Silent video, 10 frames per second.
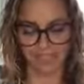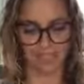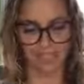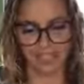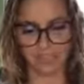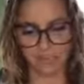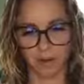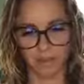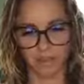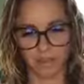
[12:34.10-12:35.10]
That's
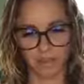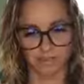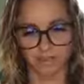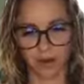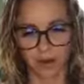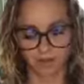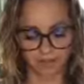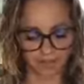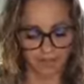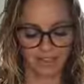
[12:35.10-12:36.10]
probably
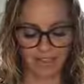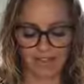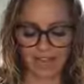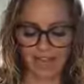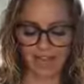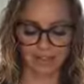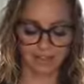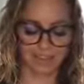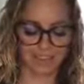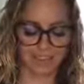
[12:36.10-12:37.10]
wrong.
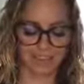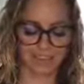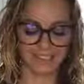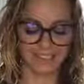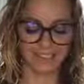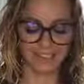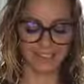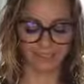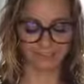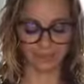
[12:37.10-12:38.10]
And this is
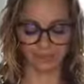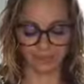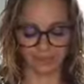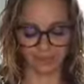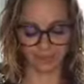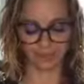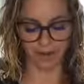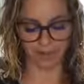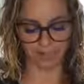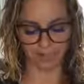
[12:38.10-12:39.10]
the root of the
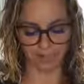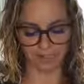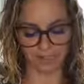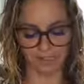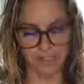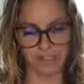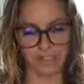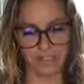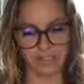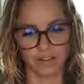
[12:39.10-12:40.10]
practice, is
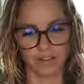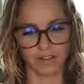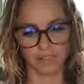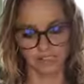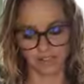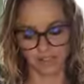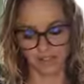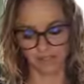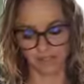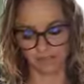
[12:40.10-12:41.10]
to know
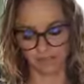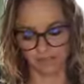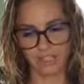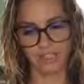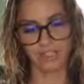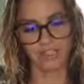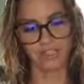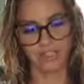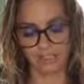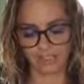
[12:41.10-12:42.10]
yourself,
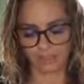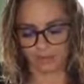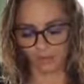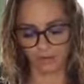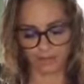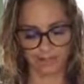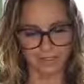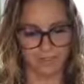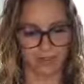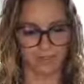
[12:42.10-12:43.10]
to explore
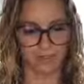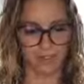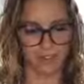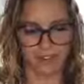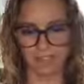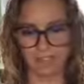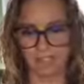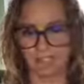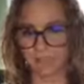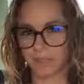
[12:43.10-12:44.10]
yourself and
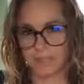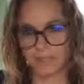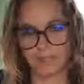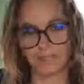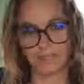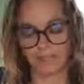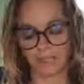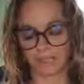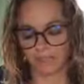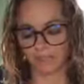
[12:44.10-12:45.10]
constantly be
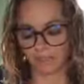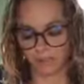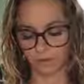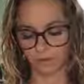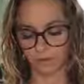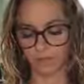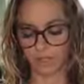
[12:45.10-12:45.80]
studying you.